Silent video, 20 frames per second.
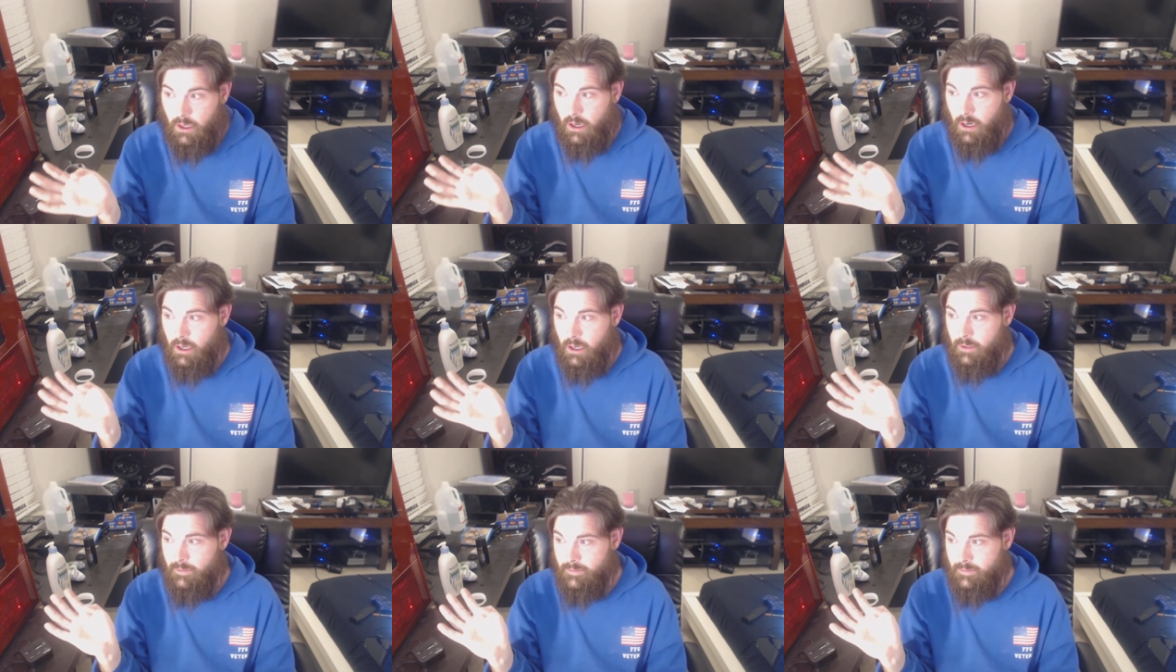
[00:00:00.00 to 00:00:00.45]

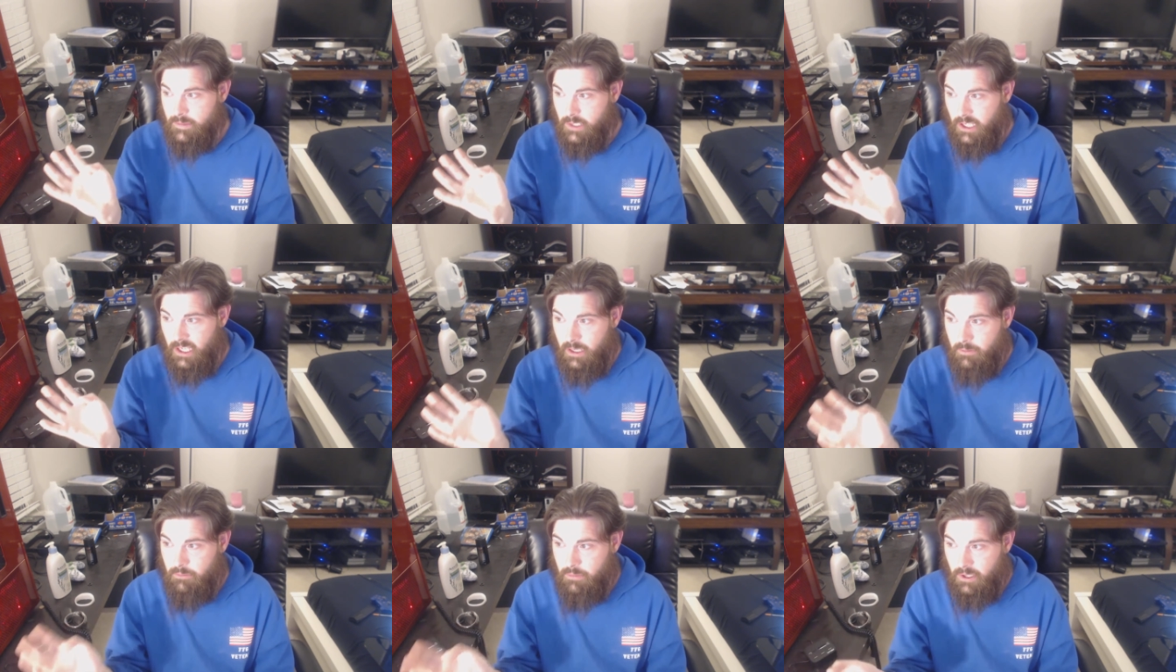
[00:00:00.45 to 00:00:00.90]
um,
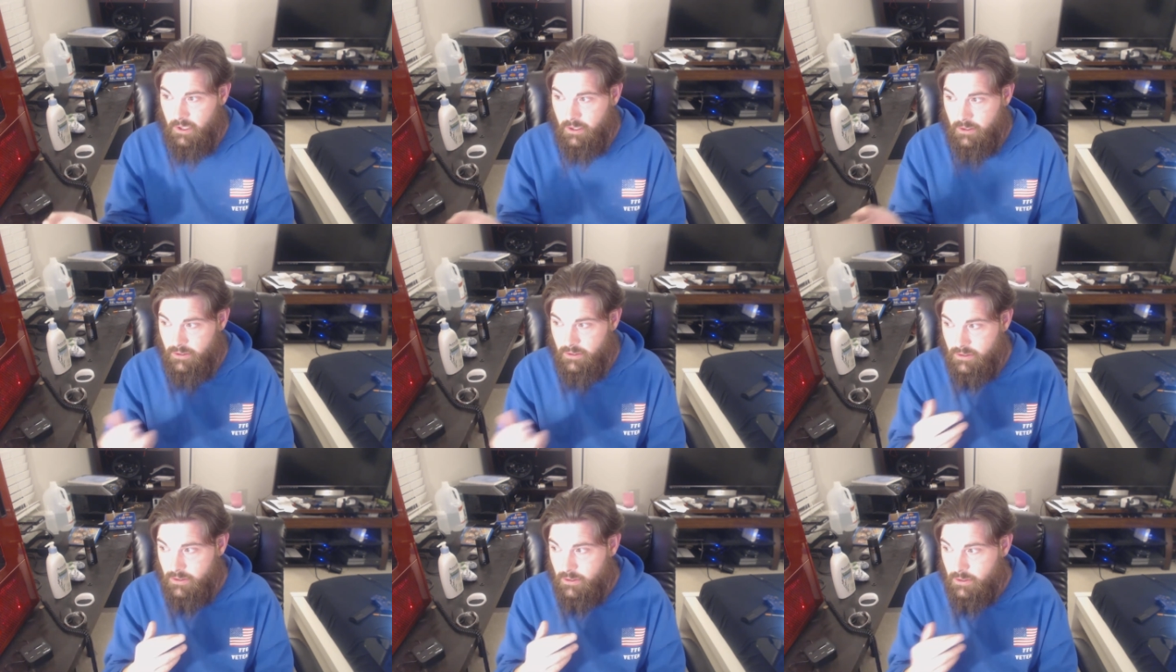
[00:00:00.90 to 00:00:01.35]

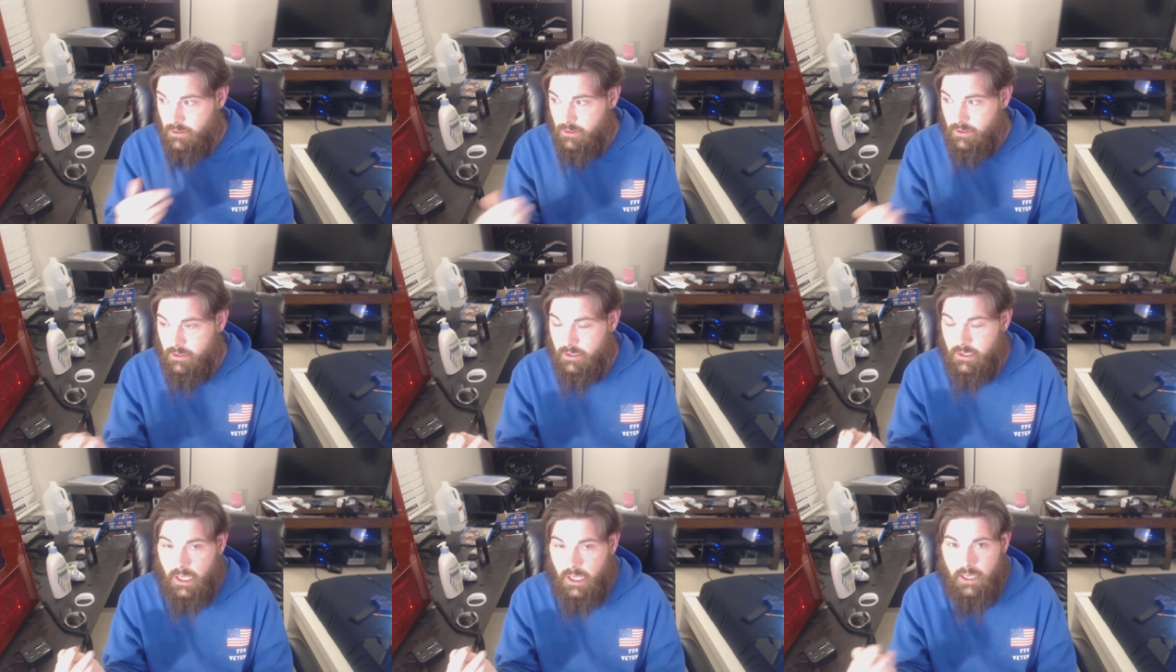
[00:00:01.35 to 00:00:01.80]
keeping
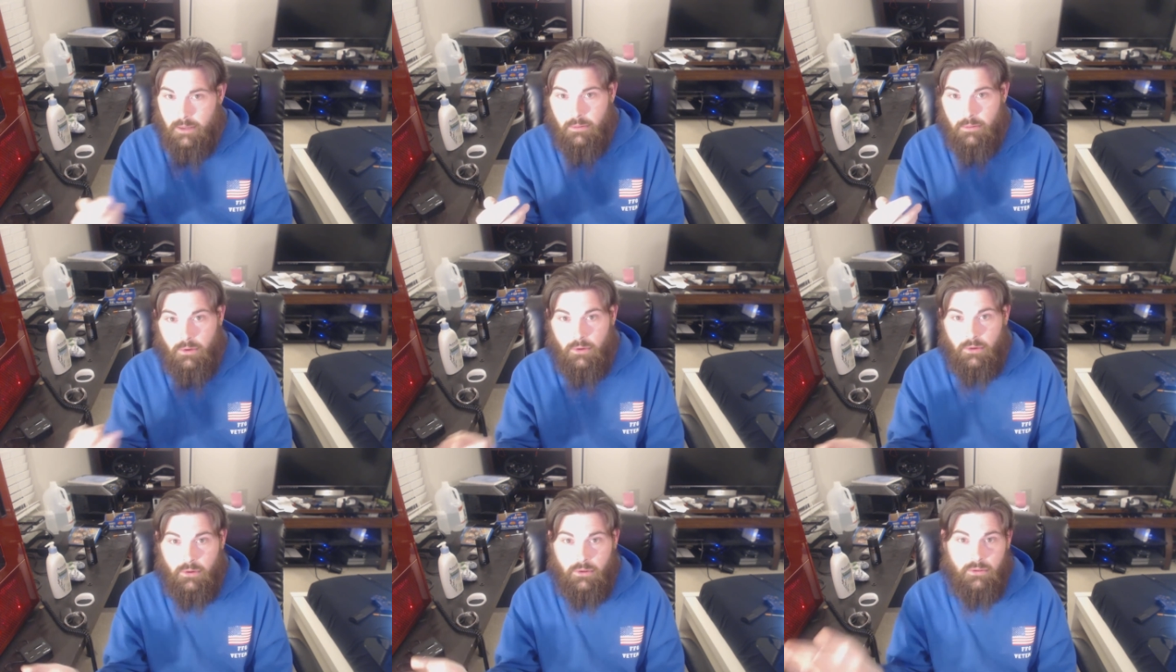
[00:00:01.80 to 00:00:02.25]
certain
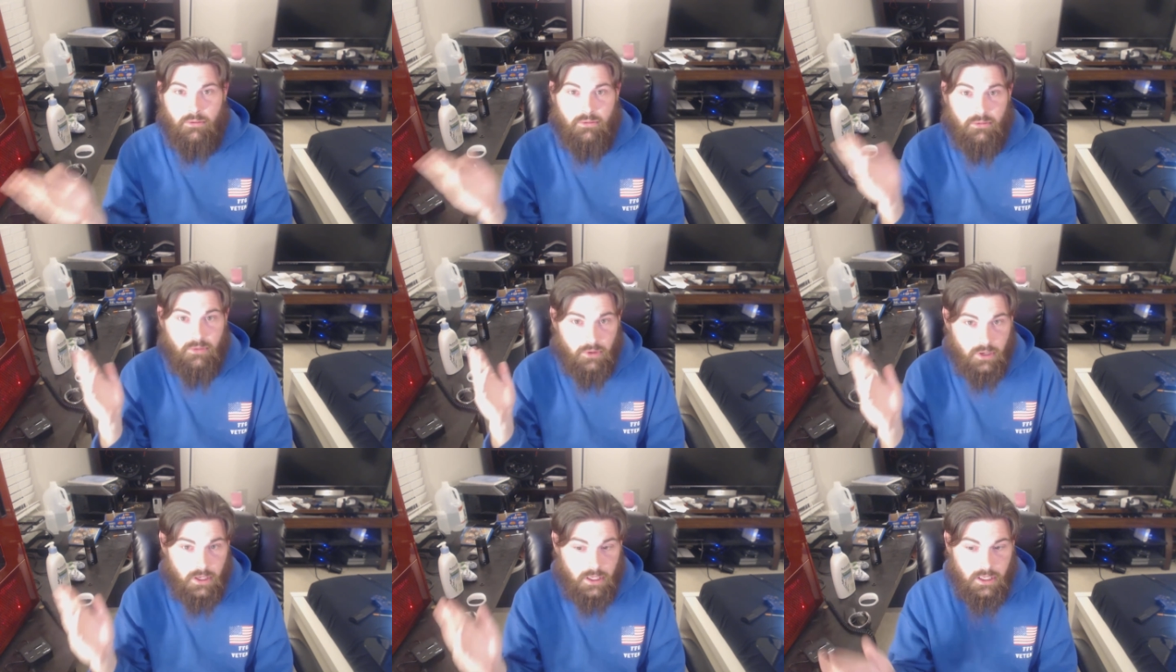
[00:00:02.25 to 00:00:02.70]
cables
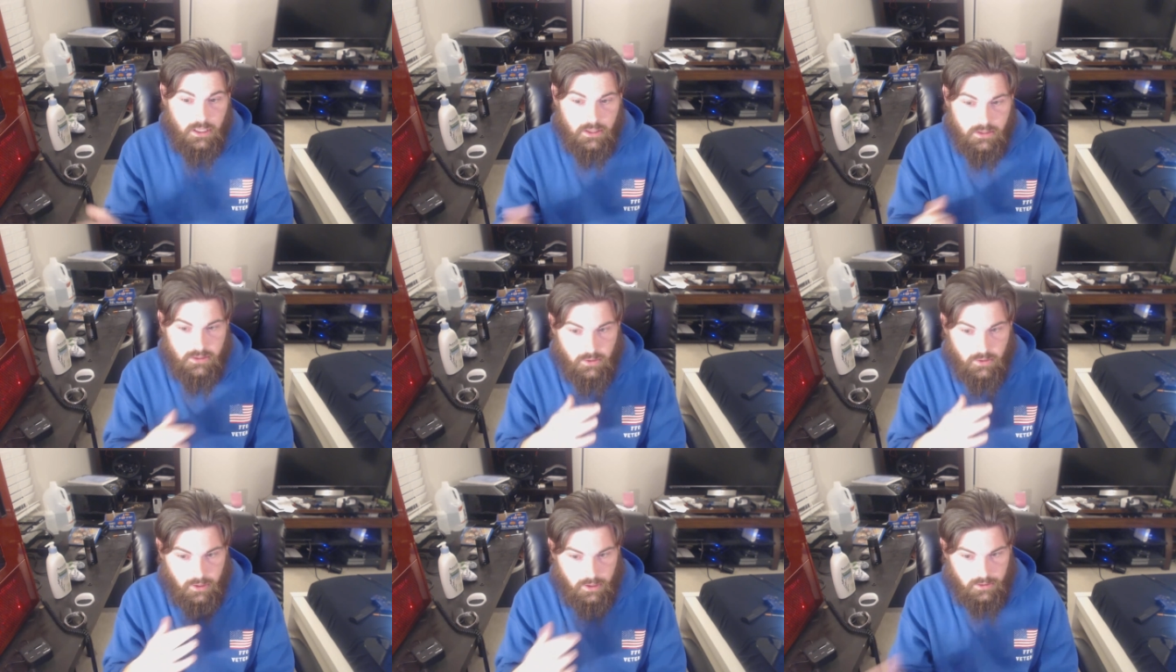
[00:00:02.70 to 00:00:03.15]
free
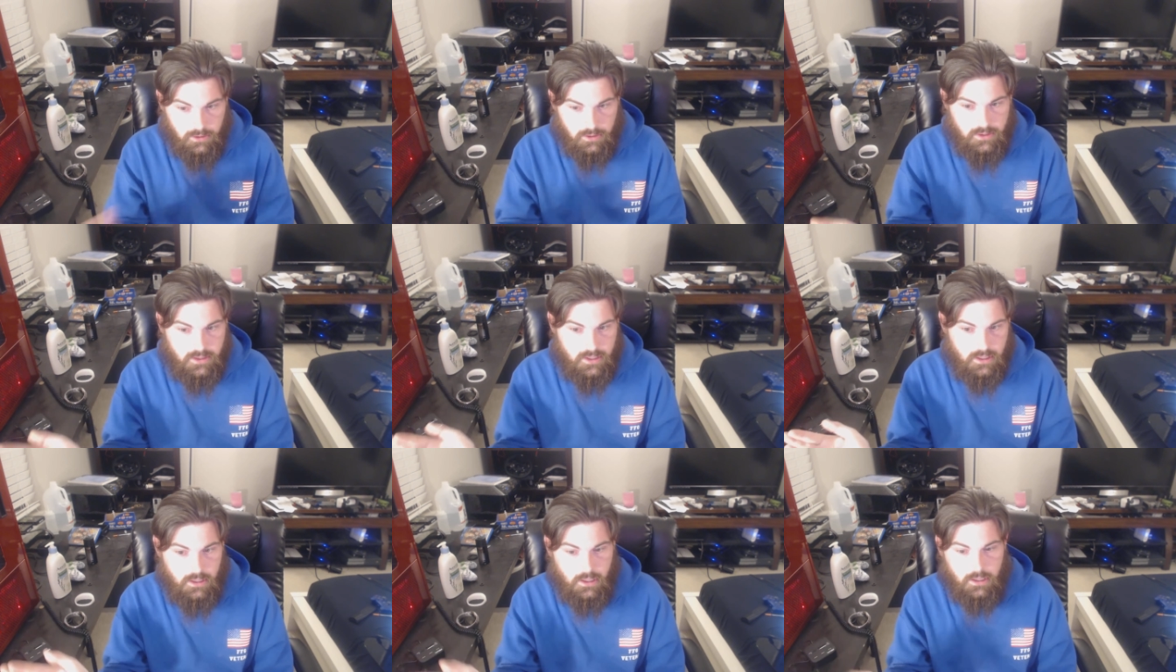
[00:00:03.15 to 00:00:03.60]
so I can
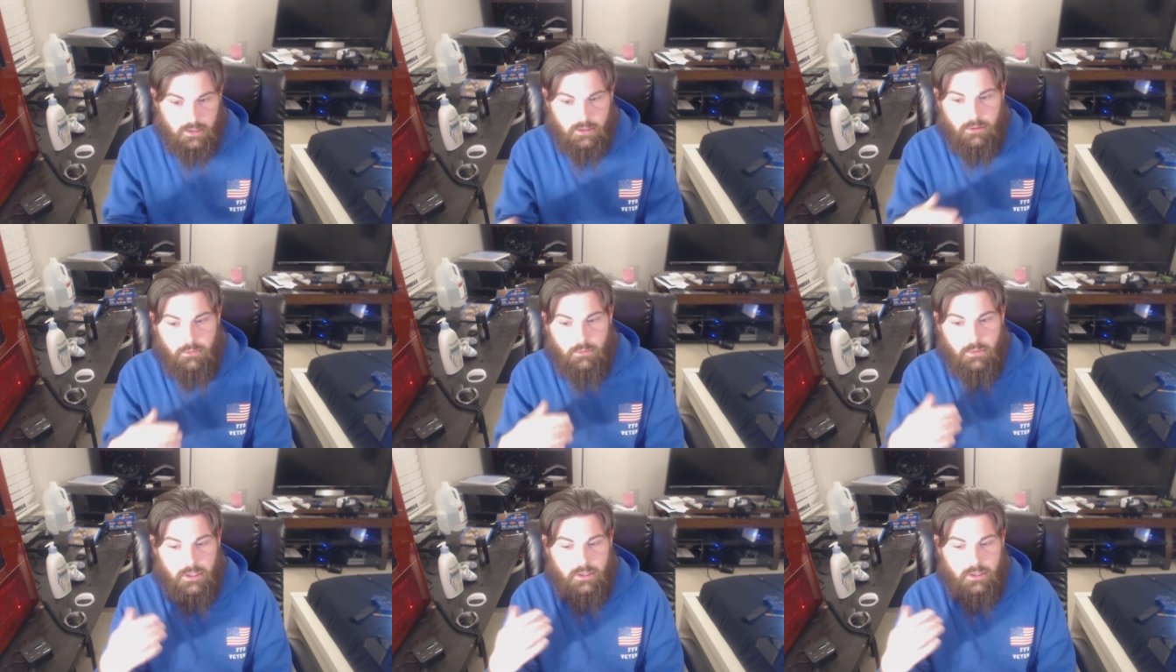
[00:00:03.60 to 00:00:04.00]
disconnect them